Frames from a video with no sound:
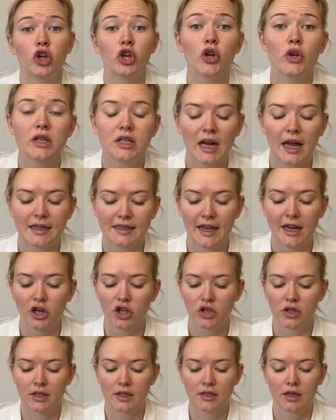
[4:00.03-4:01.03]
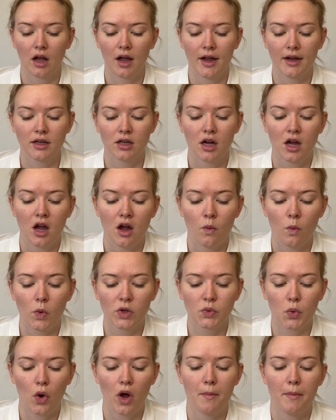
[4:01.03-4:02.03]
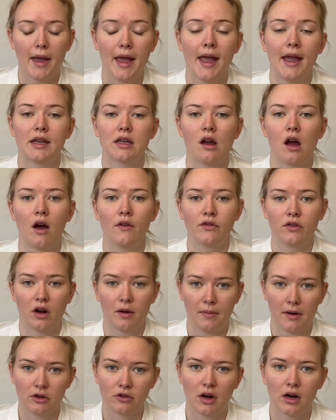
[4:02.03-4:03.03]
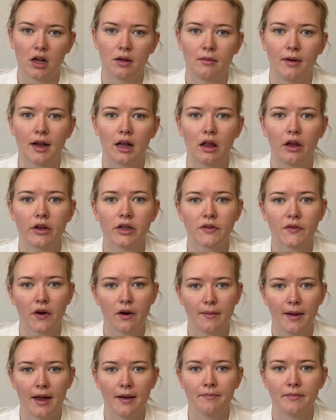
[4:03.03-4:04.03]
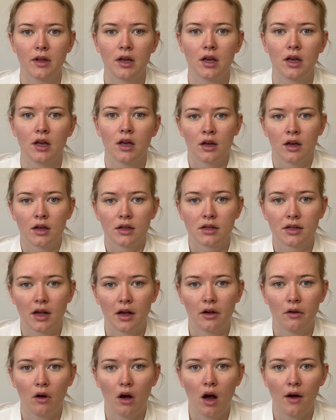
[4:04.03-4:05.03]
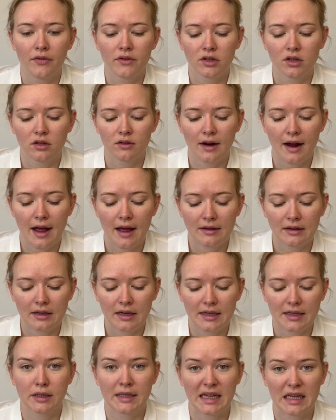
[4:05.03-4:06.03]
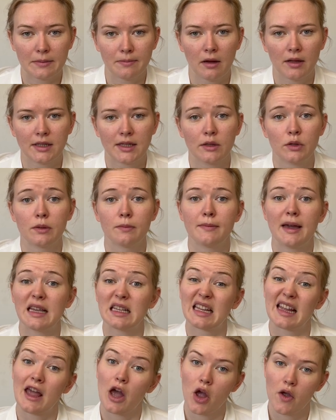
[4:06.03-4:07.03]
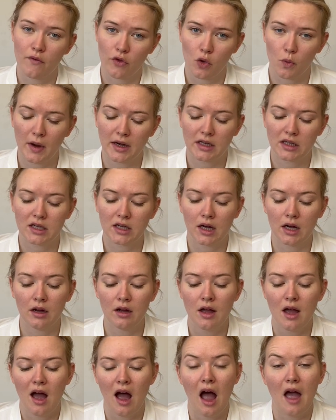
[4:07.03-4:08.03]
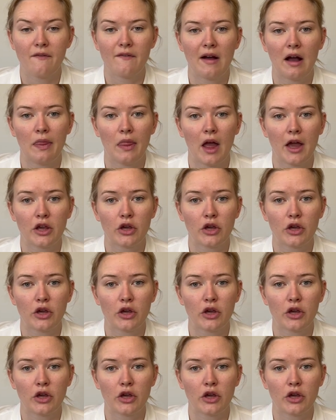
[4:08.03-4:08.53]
utilisation side was what appeared after I'd been tracking my clothes for a bit. So after around 6 months, this was mainly over the winter, I found that I